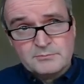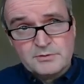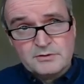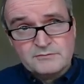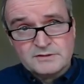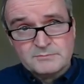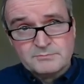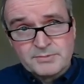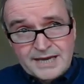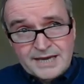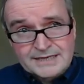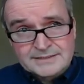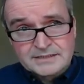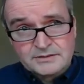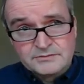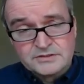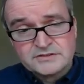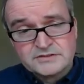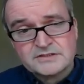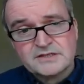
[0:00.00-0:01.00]
moved it back
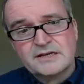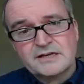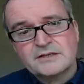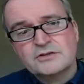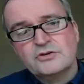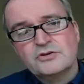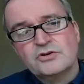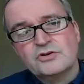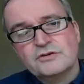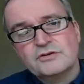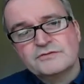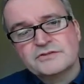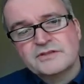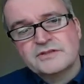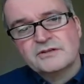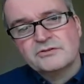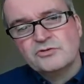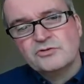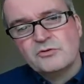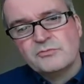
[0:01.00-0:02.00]
down the Starling curve, so
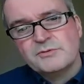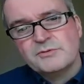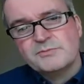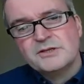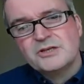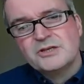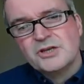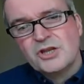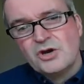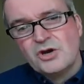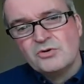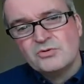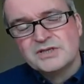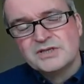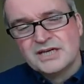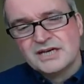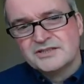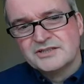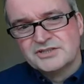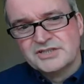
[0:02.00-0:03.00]
there'll normally be low
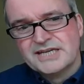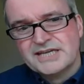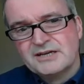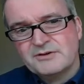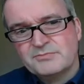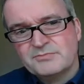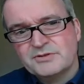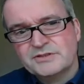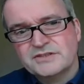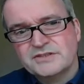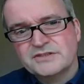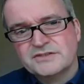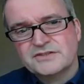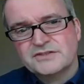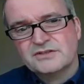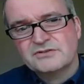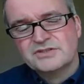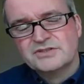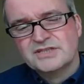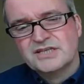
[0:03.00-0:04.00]
cardiac output in
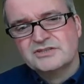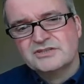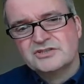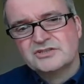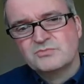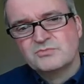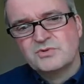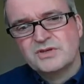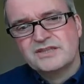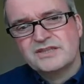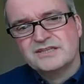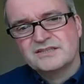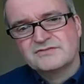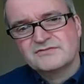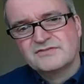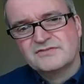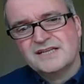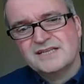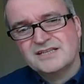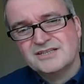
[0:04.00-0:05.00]
association with
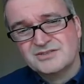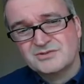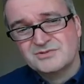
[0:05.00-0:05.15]
this failure,